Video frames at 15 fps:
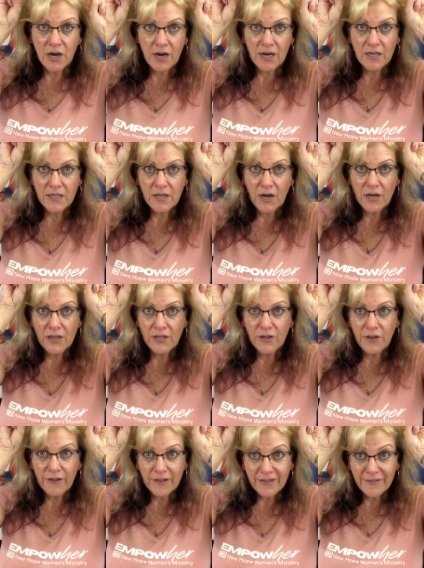our
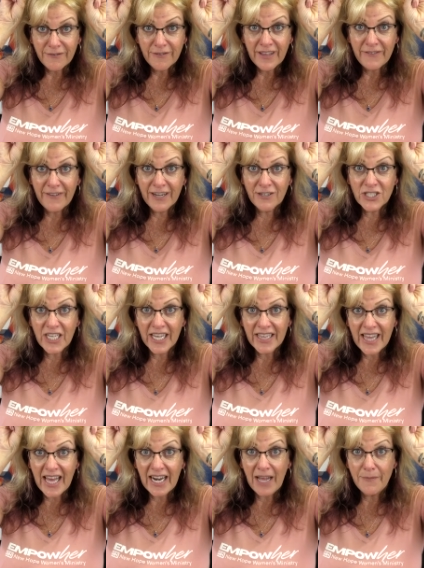little fingers
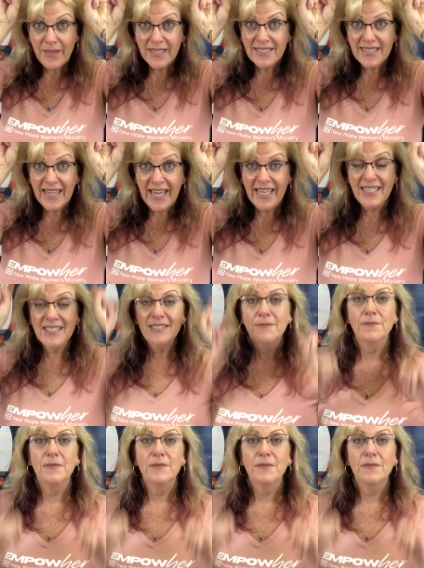like that up. That's light.